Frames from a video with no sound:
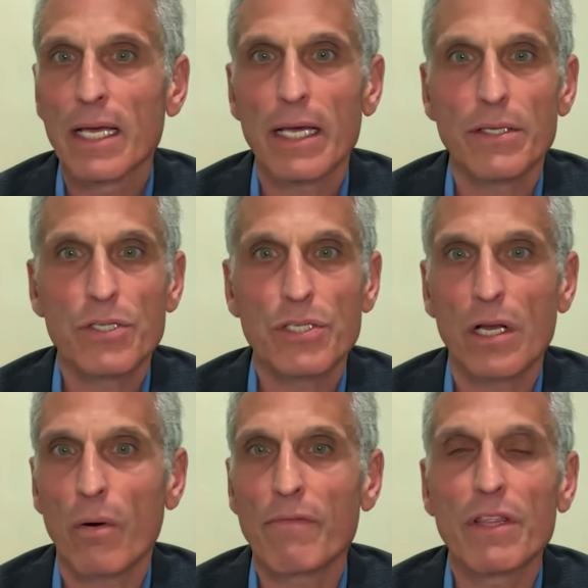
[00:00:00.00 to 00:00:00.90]
it's you
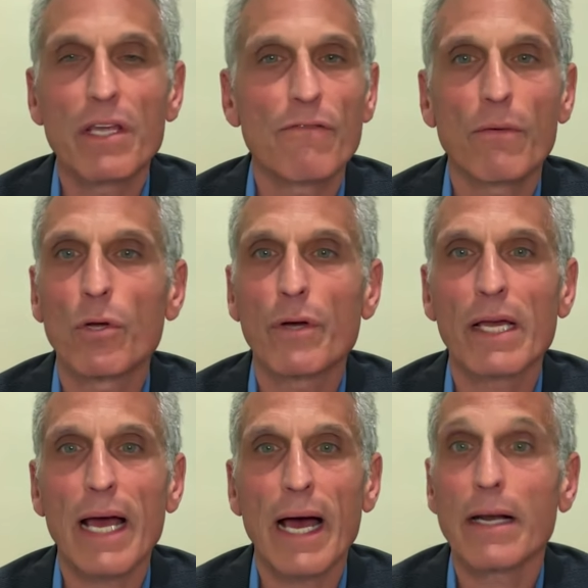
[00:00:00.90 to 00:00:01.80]
know everything from
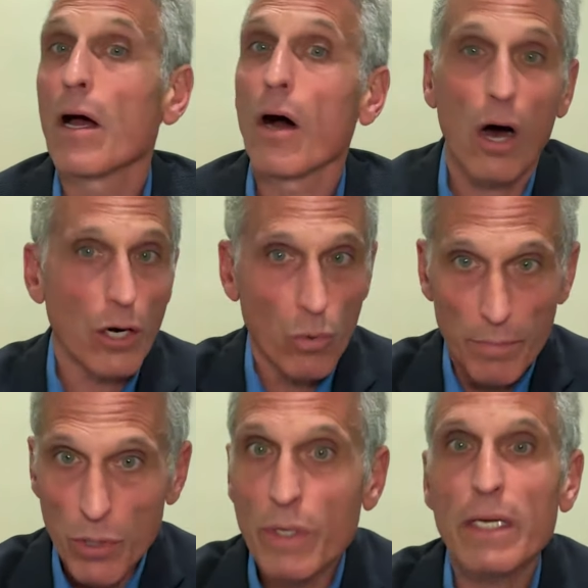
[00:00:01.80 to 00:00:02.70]
looking at
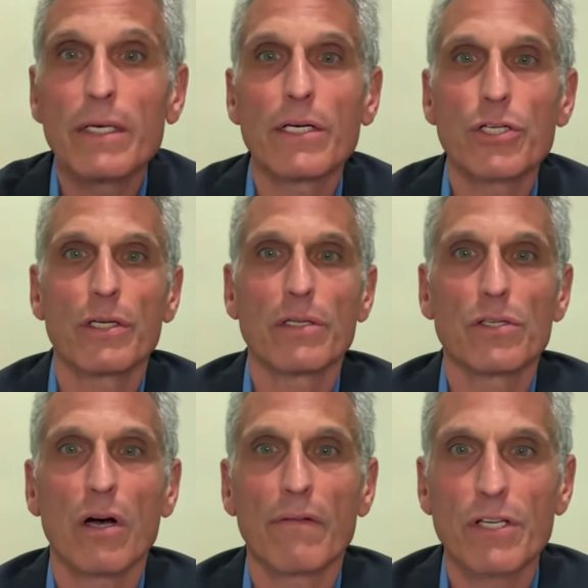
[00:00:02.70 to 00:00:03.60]
autoimmune conditions
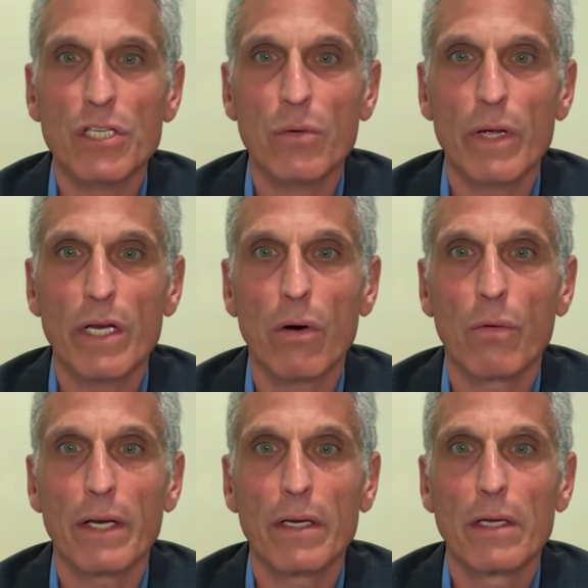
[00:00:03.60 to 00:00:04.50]
obviously we know
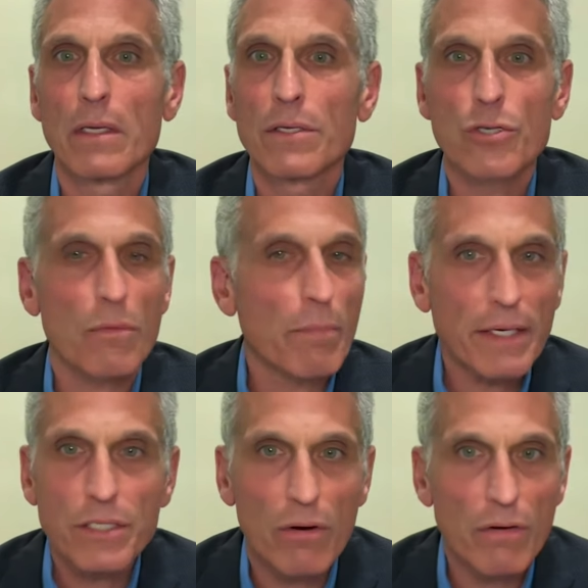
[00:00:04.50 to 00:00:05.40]
that certain
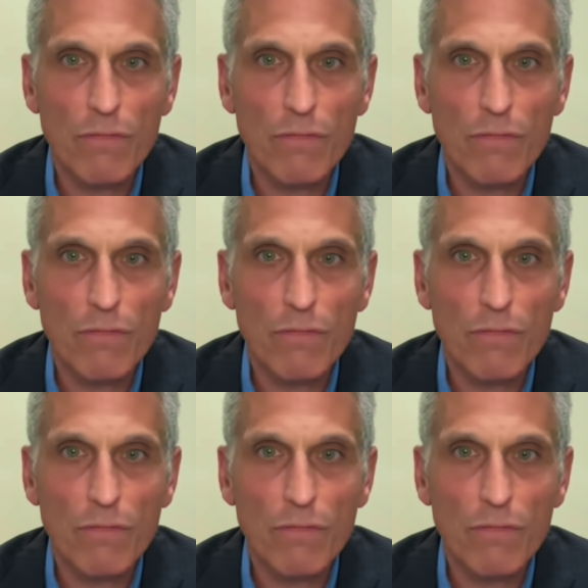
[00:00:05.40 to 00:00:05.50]
bacteria